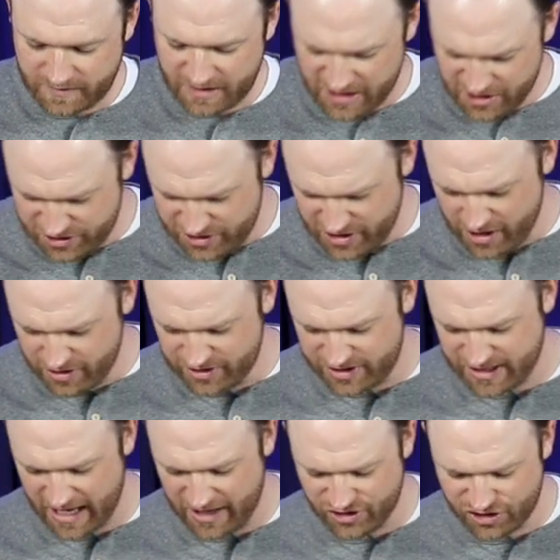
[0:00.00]
Here's the other
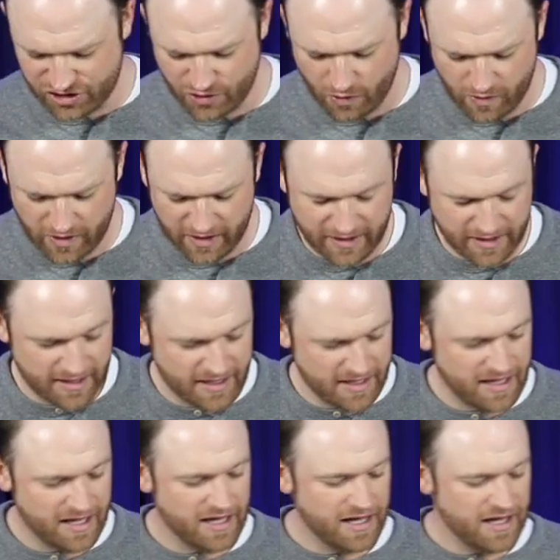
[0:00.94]
side of the story.
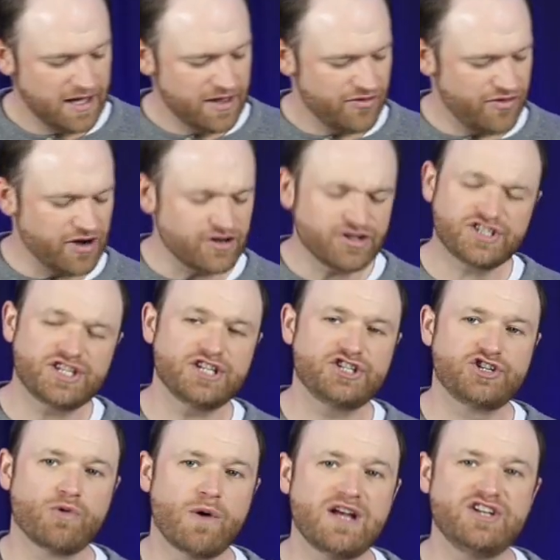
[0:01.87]
Their
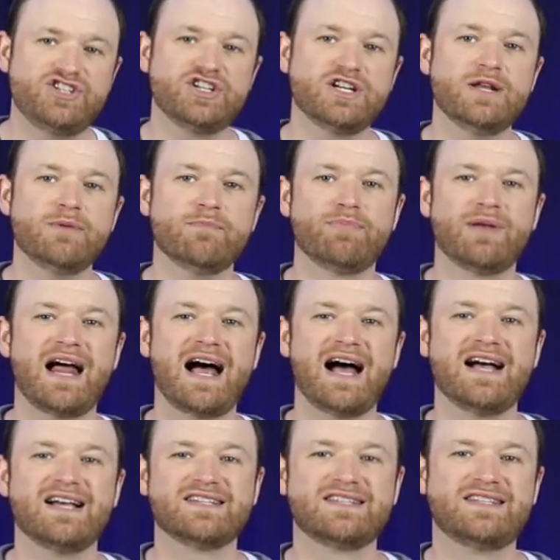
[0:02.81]
situation
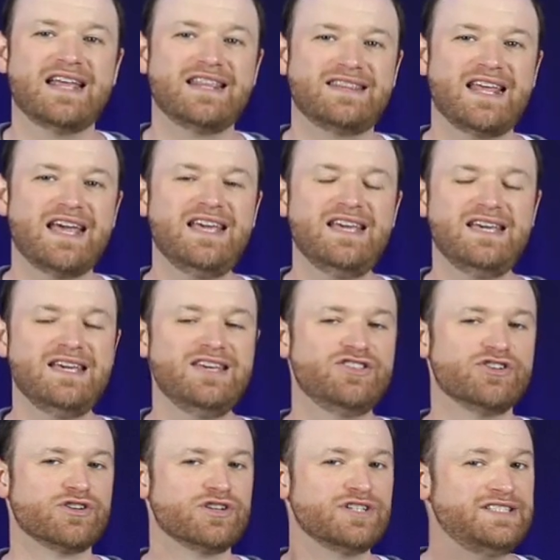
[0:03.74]
implies that they
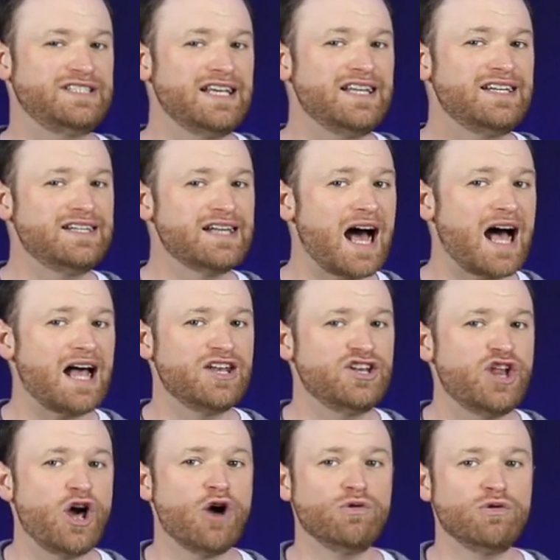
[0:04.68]
either did not
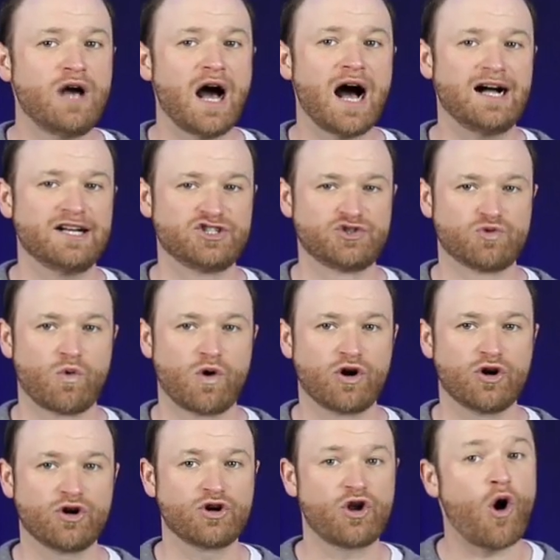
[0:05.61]
know God's
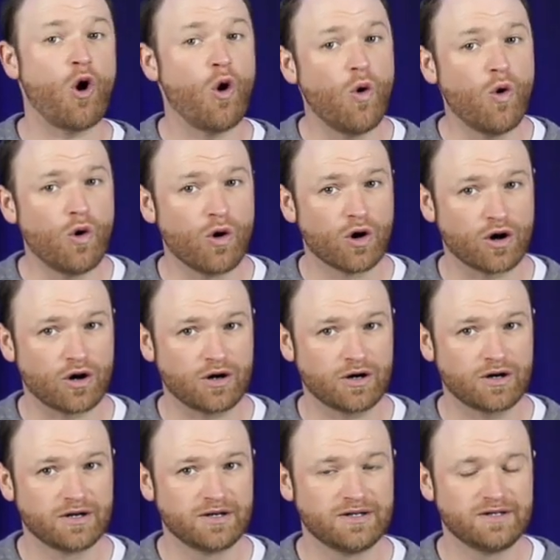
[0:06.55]
word
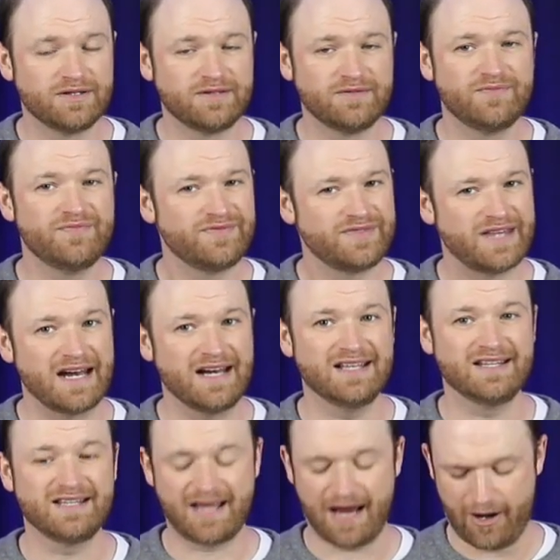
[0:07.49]
or they
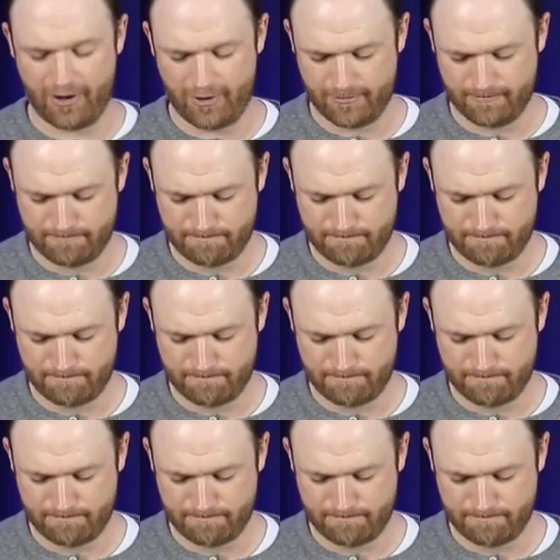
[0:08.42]
didn't care.